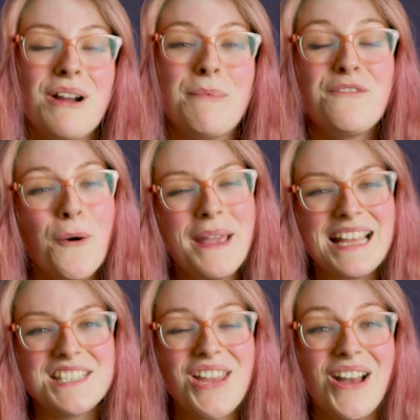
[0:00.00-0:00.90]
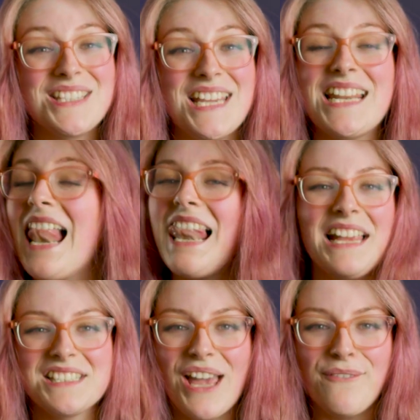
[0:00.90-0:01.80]
Right, before we get started,
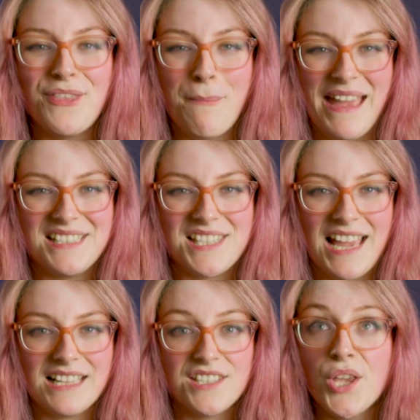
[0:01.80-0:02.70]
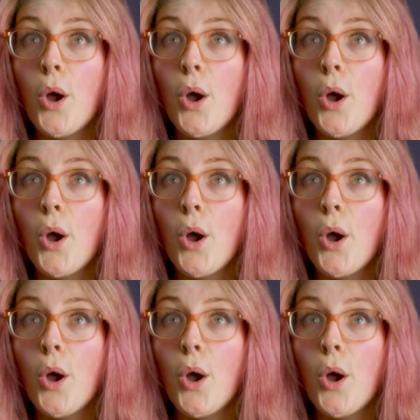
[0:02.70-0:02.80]
let's cover the basics.